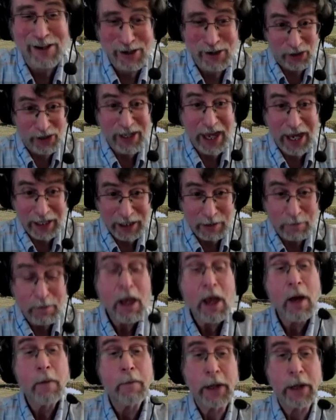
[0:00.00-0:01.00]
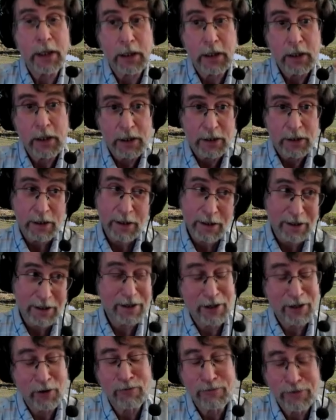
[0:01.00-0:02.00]
You look at them, but
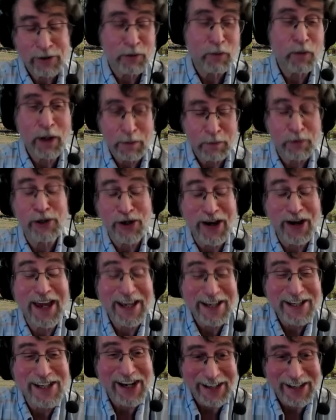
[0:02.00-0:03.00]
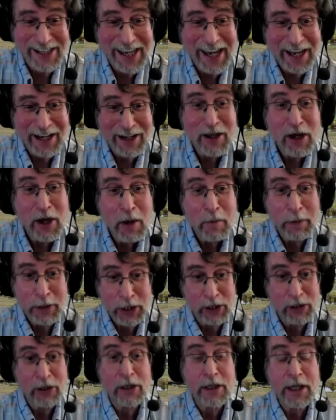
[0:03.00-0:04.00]
you don't really want to put your hands on cattle. But
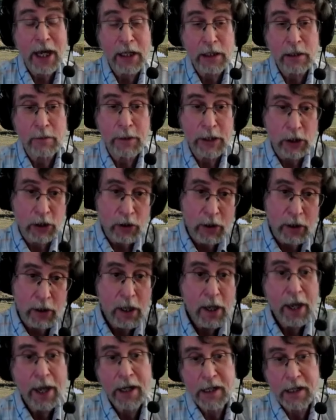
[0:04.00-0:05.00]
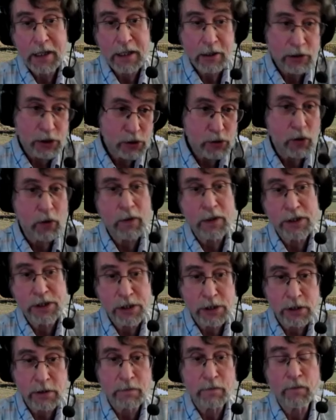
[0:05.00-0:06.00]
you look at them, and in their scoring
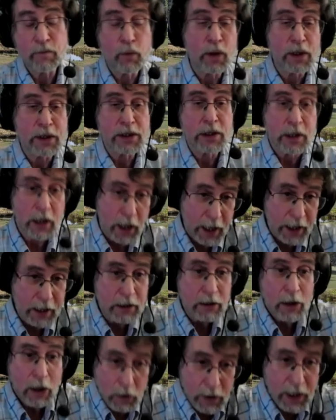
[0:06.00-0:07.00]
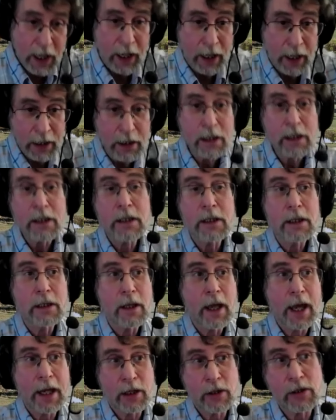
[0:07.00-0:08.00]
system of 1 to 9, okay,
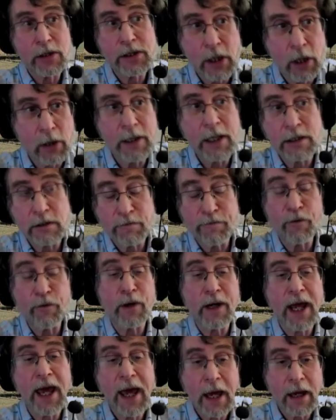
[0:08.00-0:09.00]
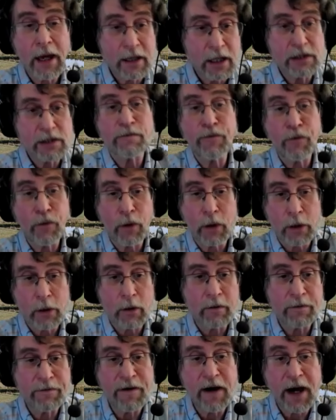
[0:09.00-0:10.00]
and you can say, oh, that's a 4.5, that's a 4
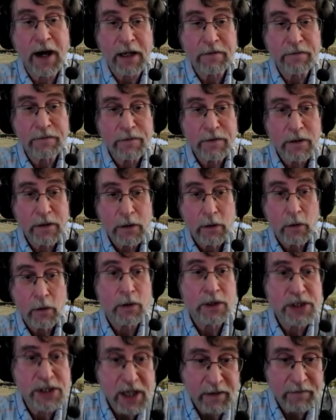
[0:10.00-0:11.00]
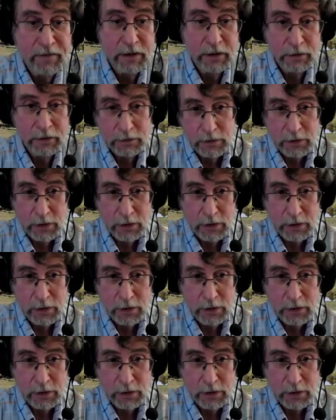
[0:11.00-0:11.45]
or a 5 or a 7.